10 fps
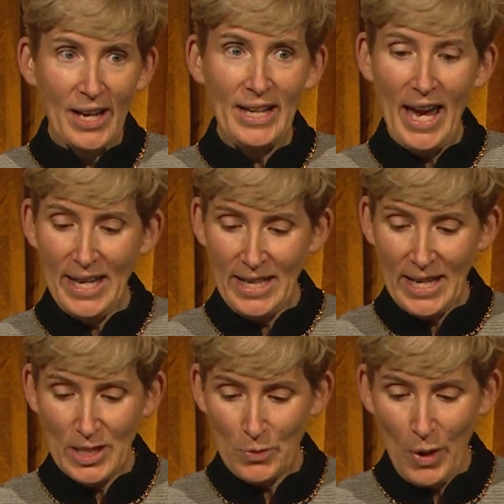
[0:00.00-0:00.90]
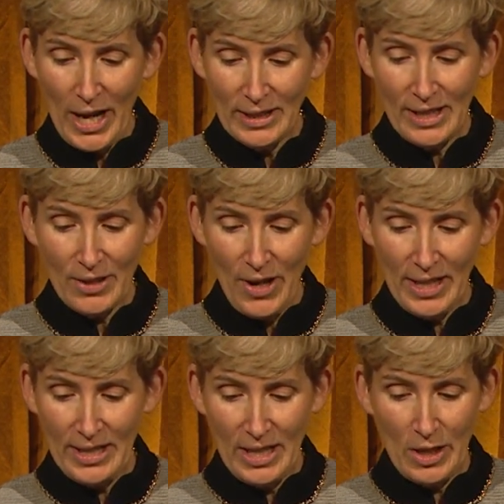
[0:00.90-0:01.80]
Ken is widely
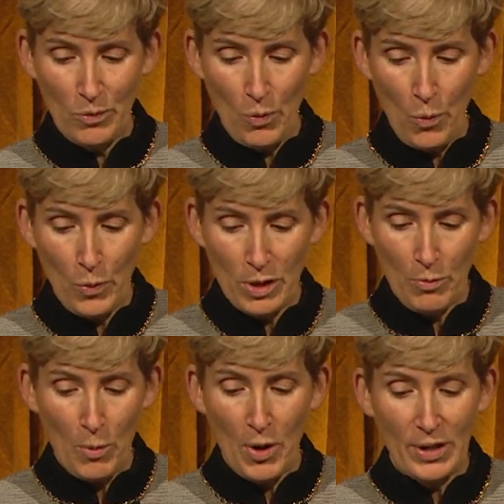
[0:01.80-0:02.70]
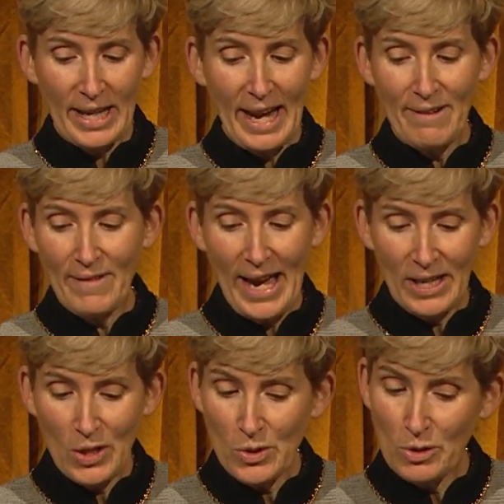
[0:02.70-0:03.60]
credited with promoting a
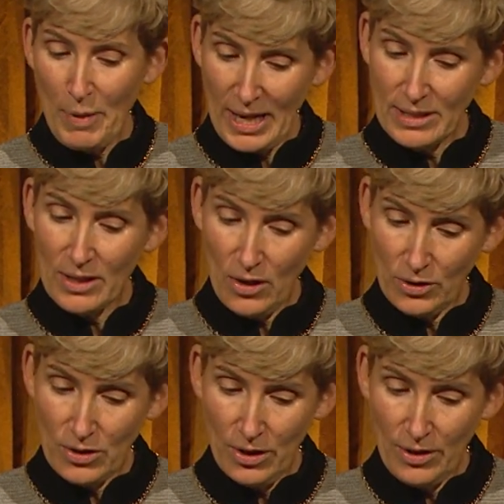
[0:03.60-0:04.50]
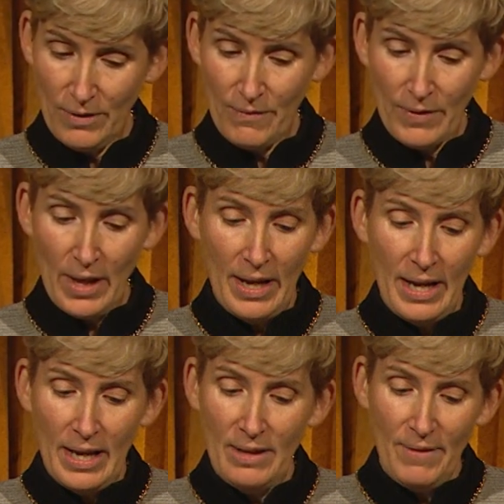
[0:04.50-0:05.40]
values-based culture,
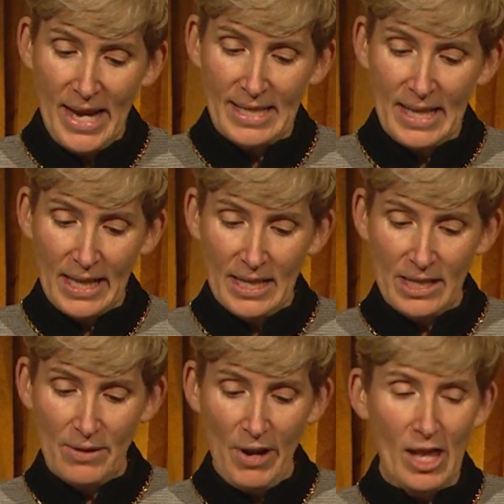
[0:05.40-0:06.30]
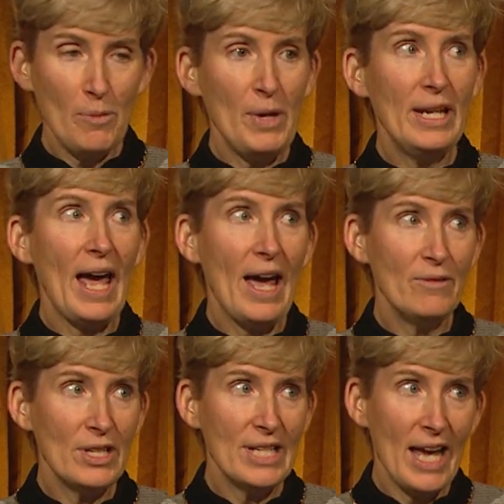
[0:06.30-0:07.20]
investing in the development and
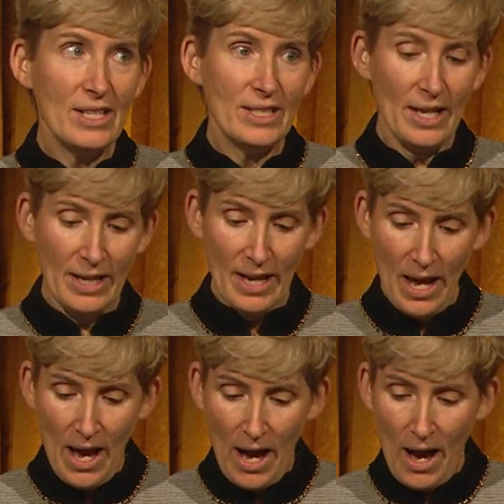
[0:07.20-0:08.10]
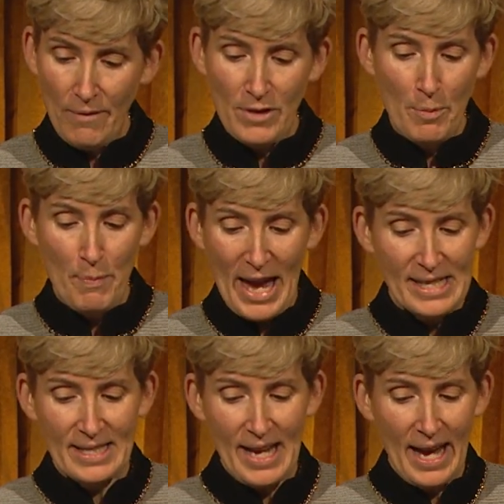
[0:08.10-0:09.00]
retention of the
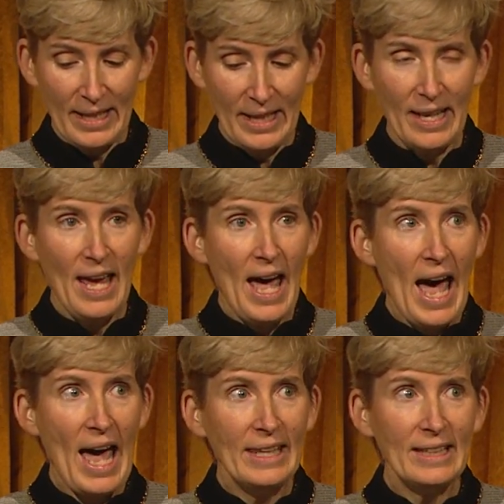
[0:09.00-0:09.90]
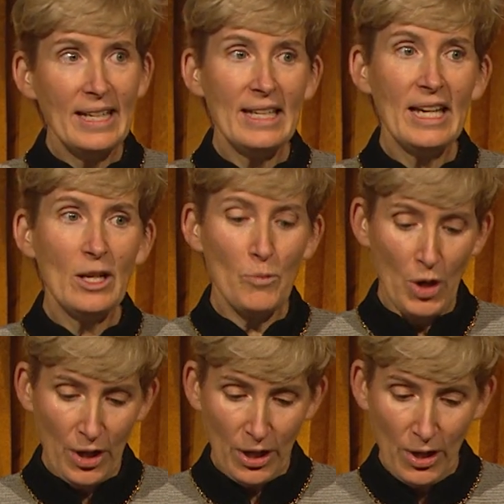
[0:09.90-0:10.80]
best talent, and leading
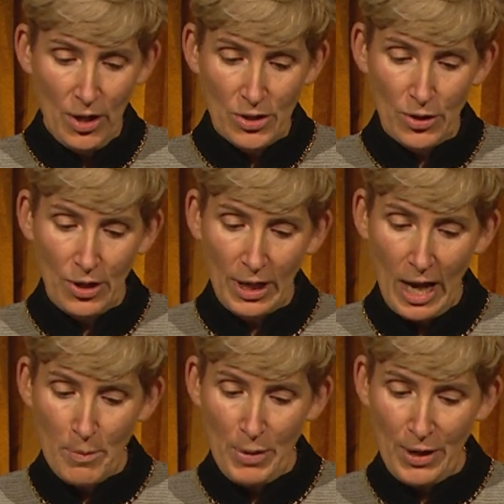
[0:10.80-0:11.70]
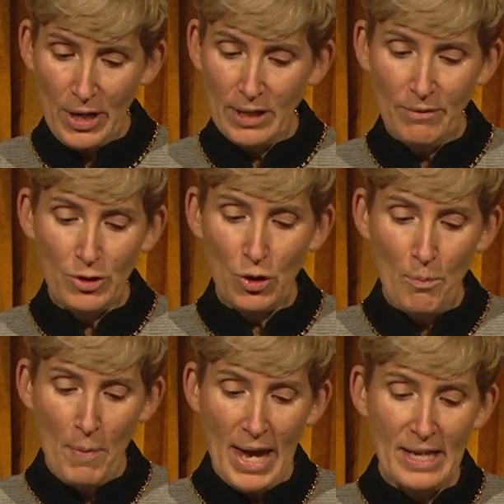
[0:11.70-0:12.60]
Merck during a period of
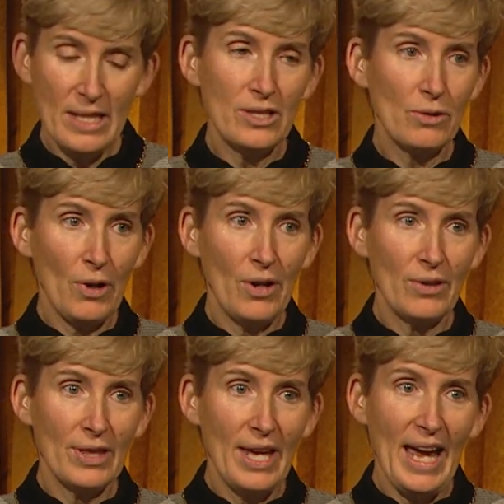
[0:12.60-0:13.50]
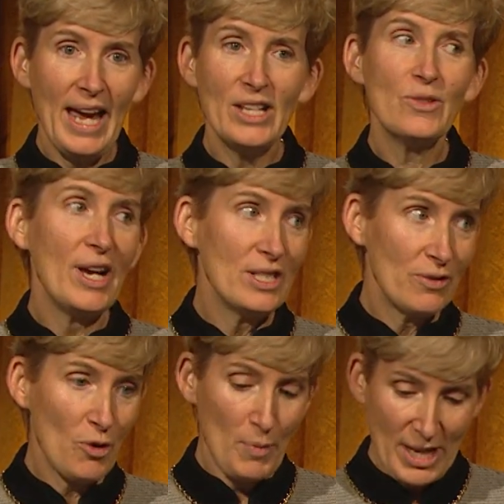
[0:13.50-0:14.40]
tremendous growth and
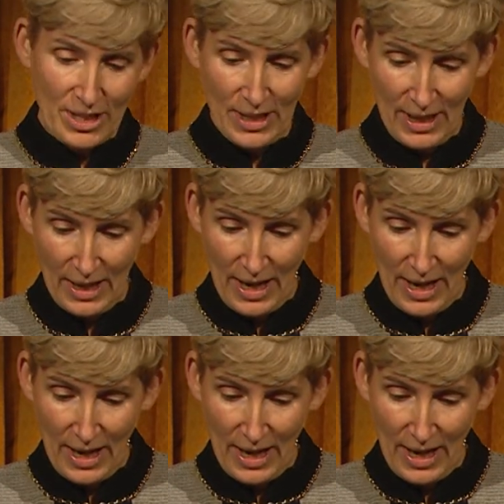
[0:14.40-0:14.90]
transformation